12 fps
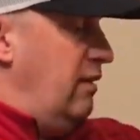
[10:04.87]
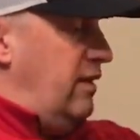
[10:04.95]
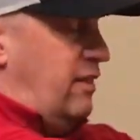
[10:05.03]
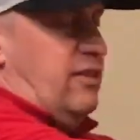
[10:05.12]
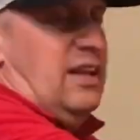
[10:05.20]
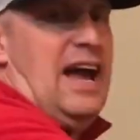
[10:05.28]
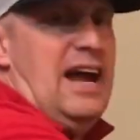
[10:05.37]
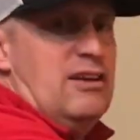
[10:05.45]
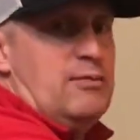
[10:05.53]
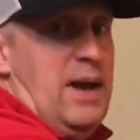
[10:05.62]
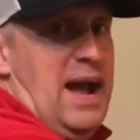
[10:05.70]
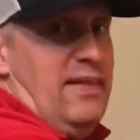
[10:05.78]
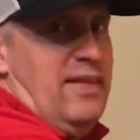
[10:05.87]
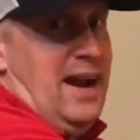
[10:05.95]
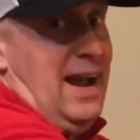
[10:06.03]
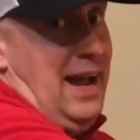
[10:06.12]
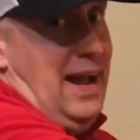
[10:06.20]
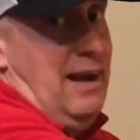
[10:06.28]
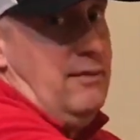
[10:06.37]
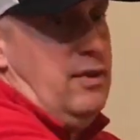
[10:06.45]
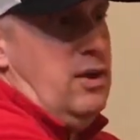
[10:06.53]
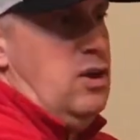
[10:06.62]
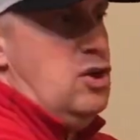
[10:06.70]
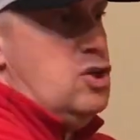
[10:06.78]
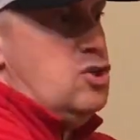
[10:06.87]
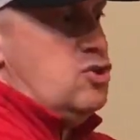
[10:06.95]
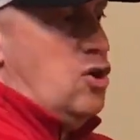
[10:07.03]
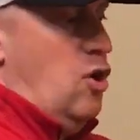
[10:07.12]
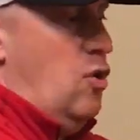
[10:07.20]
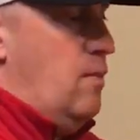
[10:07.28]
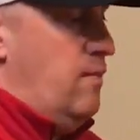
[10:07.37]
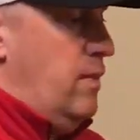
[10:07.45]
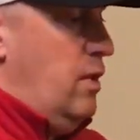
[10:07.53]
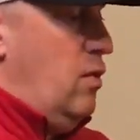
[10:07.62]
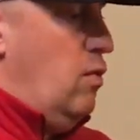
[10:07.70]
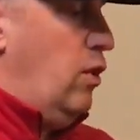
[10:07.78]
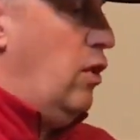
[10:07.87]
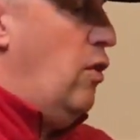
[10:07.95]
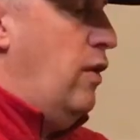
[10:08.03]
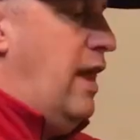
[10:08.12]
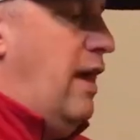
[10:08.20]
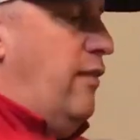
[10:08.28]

That's the lightest pad that I have. So we're gonna, now